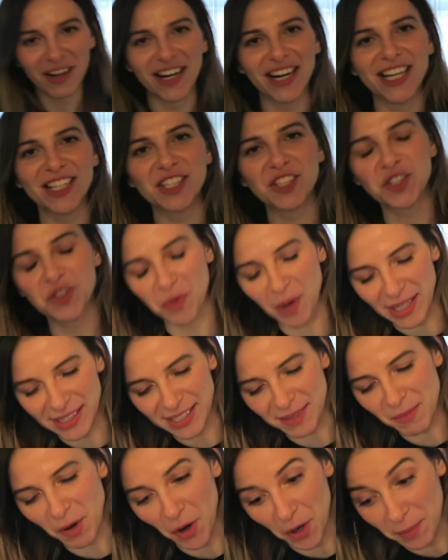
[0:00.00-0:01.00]
uh,
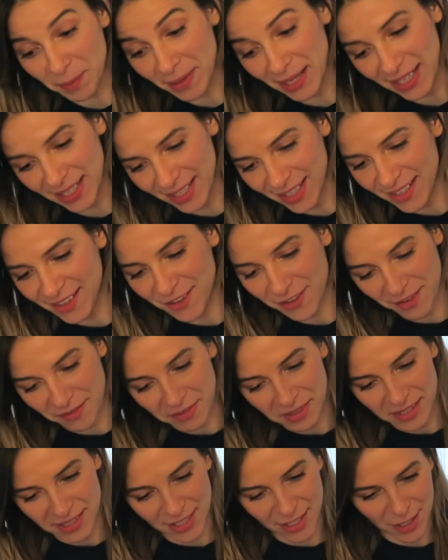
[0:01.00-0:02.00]
20 more million
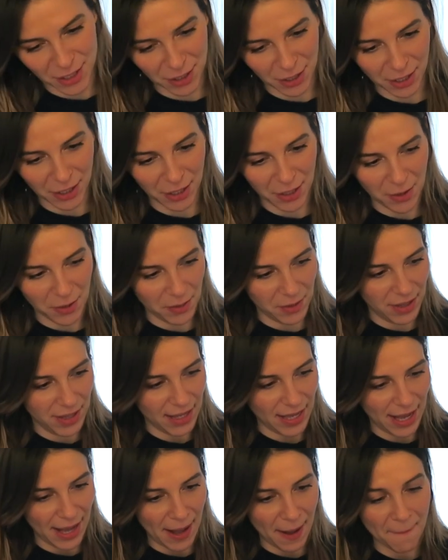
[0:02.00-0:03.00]
rivets to go.
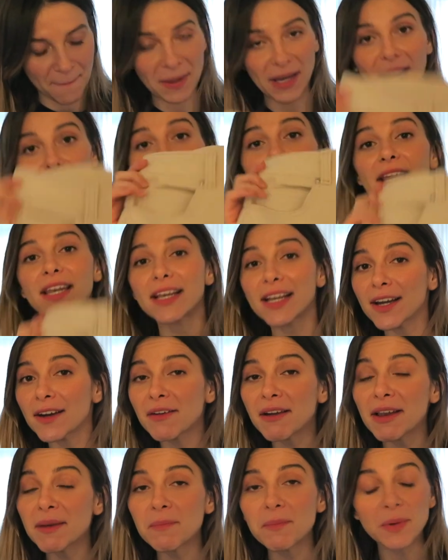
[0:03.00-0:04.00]
Uh, but I'm gonna go
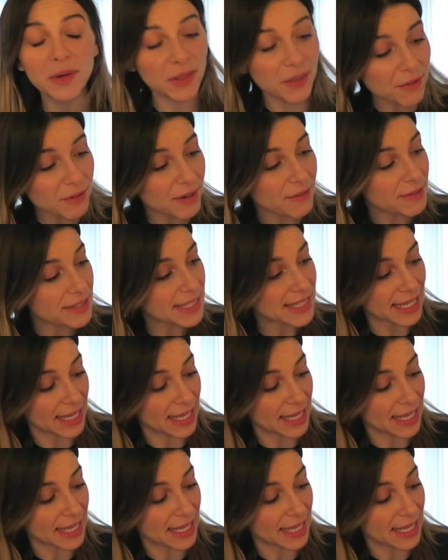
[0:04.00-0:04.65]
and put the rivets